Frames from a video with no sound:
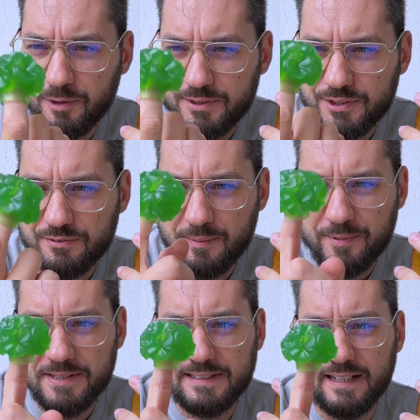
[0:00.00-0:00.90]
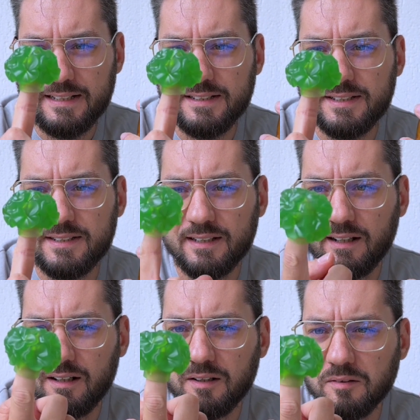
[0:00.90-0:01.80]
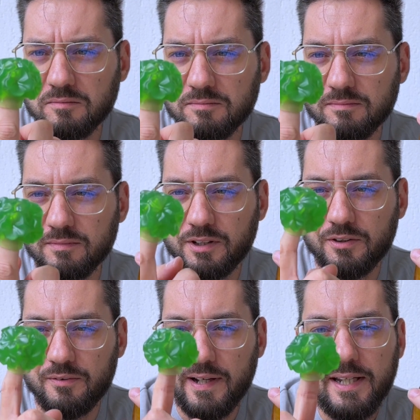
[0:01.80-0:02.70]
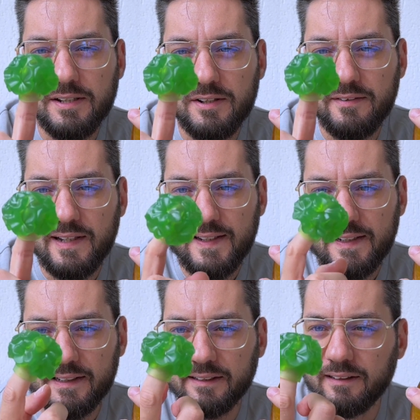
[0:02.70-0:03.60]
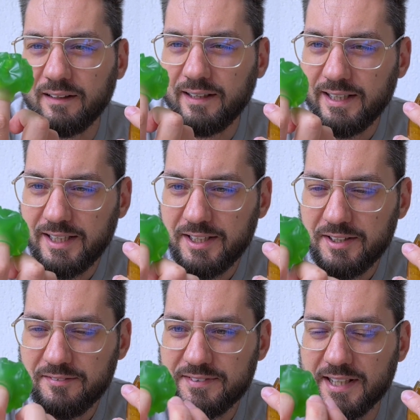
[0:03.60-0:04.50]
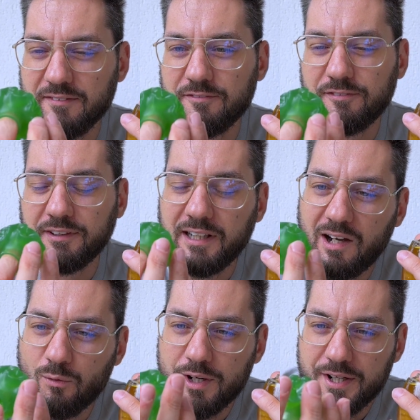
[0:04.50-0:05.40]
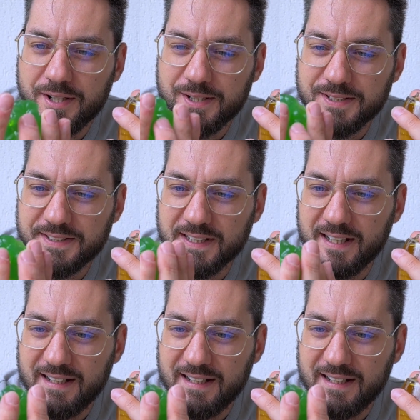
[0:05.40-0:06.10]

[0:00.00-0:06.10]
to represent greenery and leaves and flowers,